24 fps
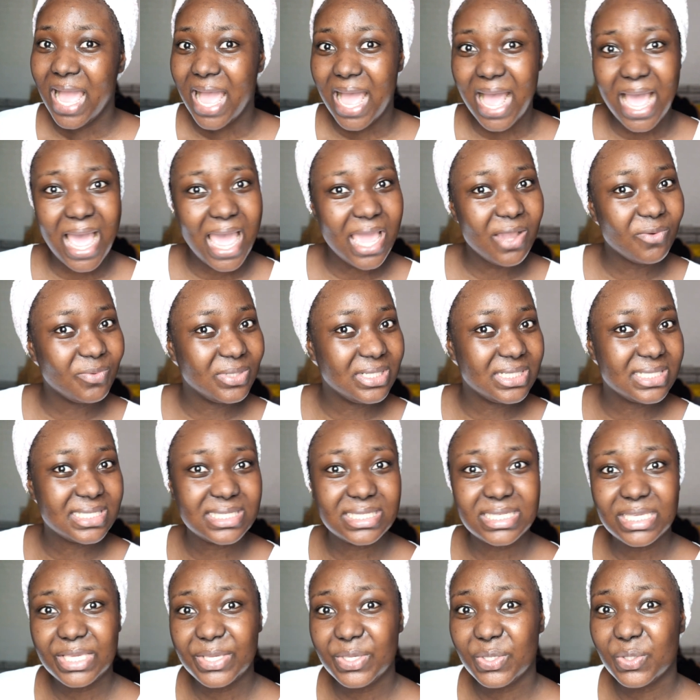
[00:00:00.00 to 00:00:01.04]
I will
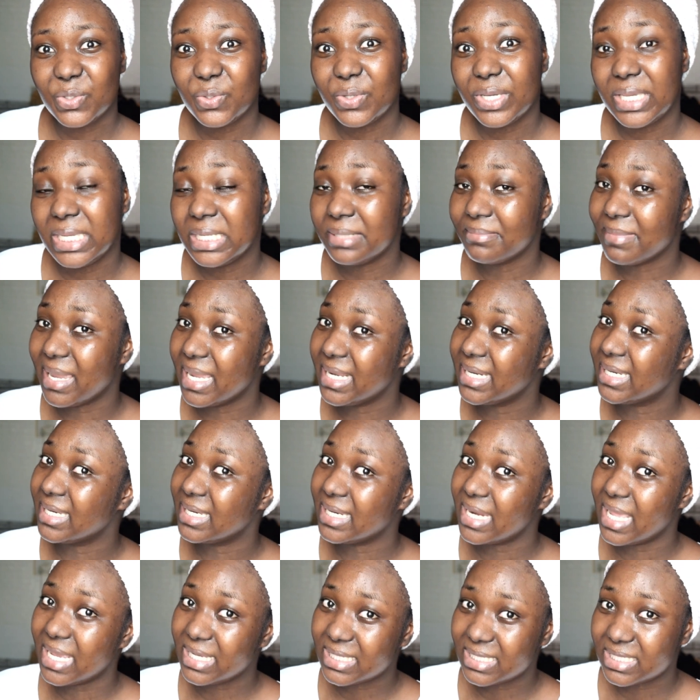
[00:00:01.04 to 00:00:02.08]
see you in
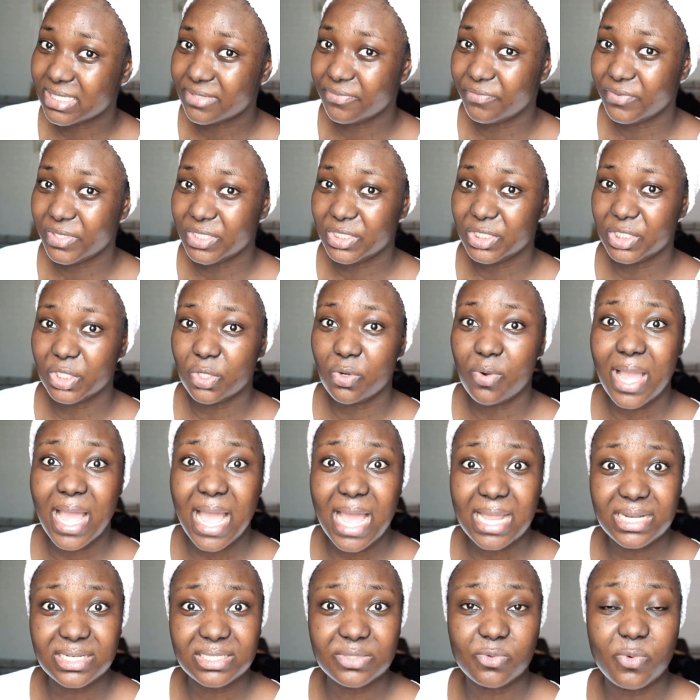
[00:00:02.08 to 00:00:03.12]
my next video,
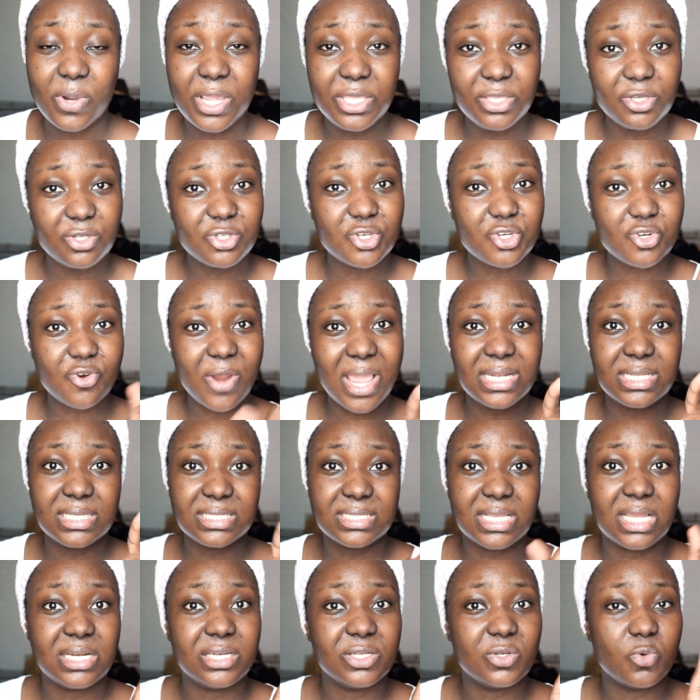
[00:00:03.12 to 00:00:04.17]
and when you try
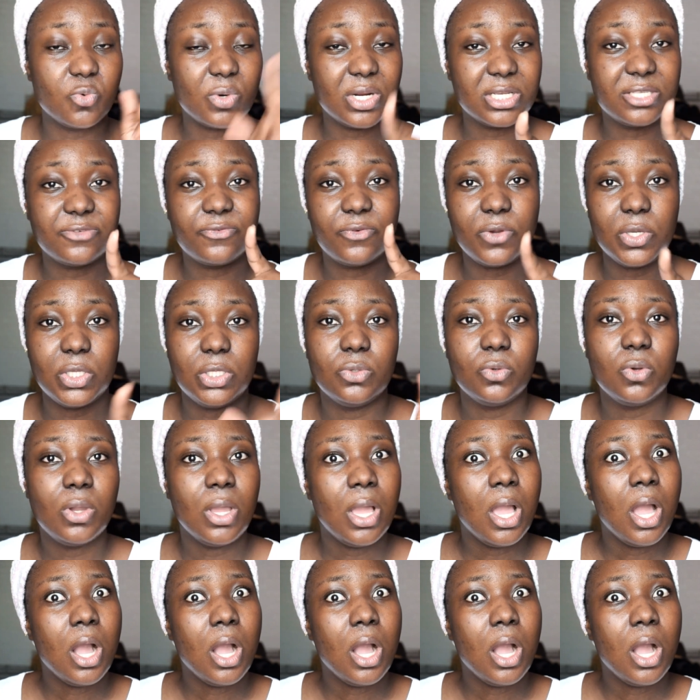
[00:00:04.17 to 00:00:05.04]
this and it works for you,